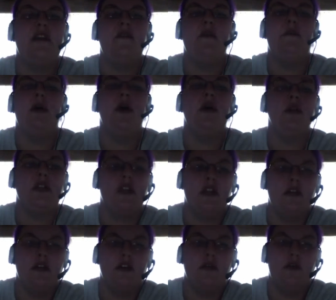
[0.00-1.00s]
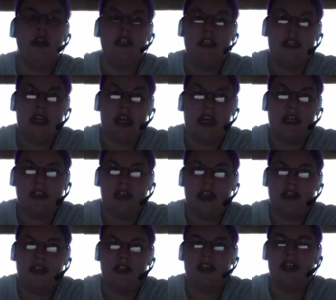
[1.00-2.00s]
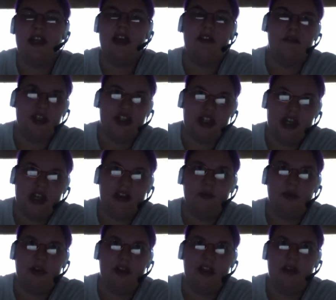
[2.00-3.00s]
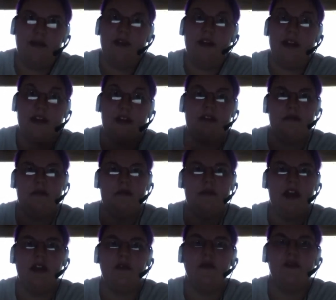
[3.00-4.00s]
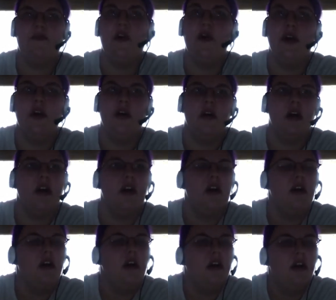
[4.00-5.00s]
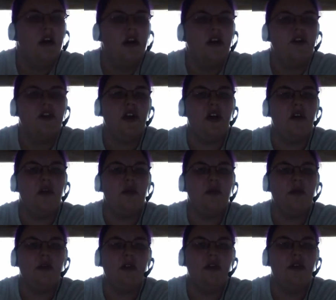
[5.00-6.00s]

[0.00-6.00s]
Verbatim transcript: even posted on the Wednesday's legislative agenda when they this thing was voted on. So,